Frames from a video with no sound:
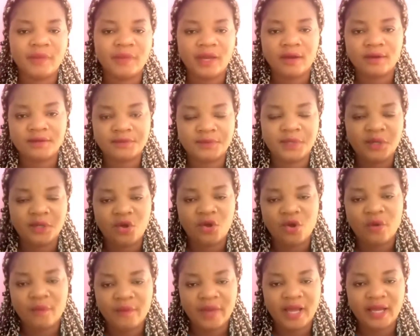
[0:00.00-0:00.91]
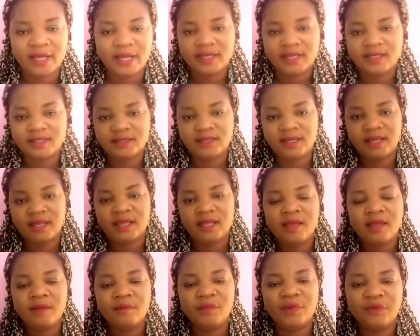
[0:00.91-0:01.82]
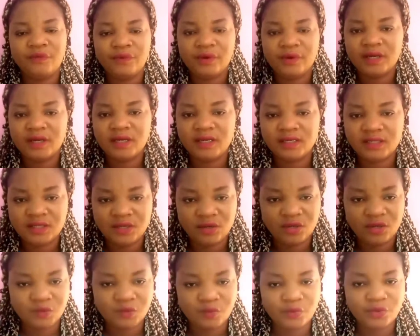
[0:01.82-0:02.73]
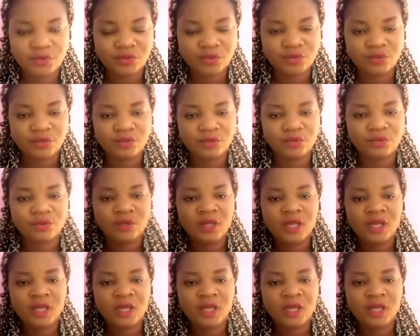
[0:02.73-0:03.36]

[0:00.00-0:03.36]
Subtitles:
My husband come back and said, before they reach the hospital,